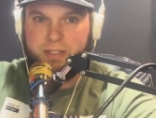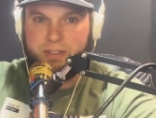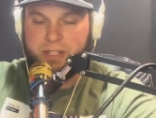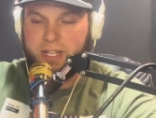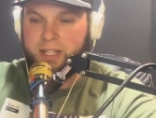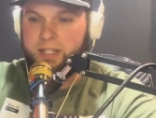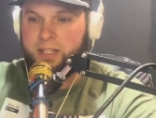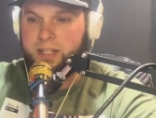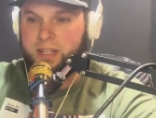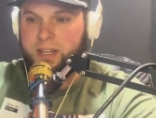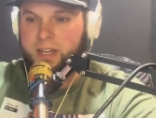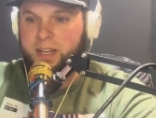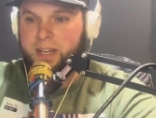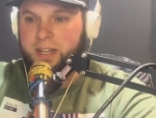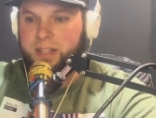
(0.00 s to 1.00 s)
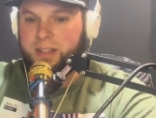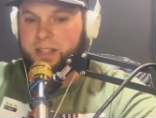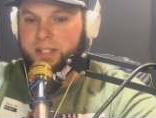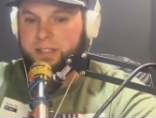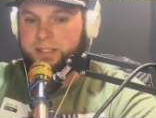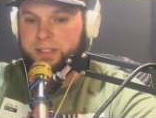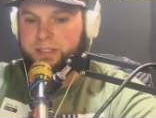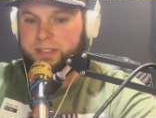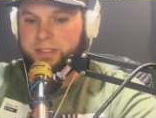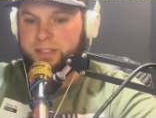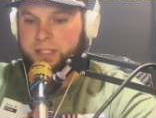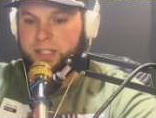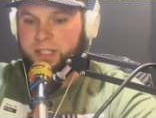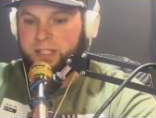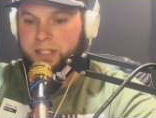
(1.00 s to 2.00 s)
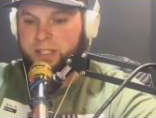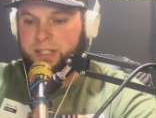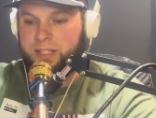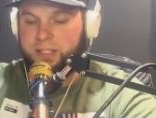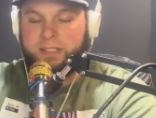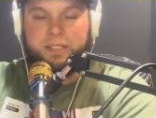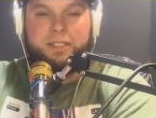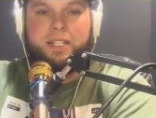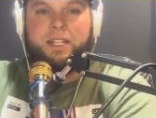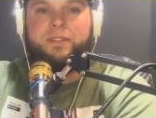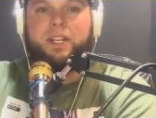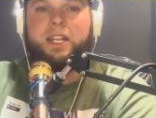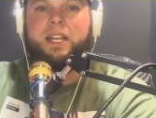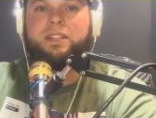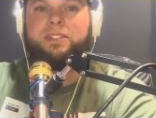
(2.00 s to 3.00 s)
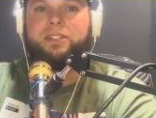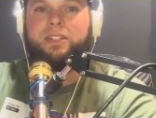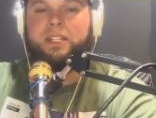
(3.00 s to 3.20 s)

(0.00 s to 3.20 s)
Okay, this is this isn't even necessary.